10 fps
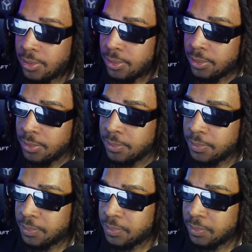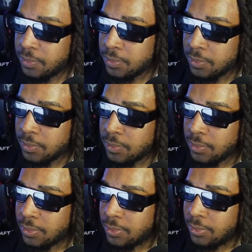
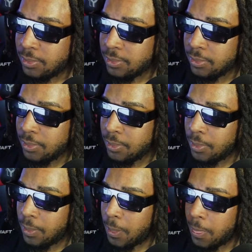(no one is talking)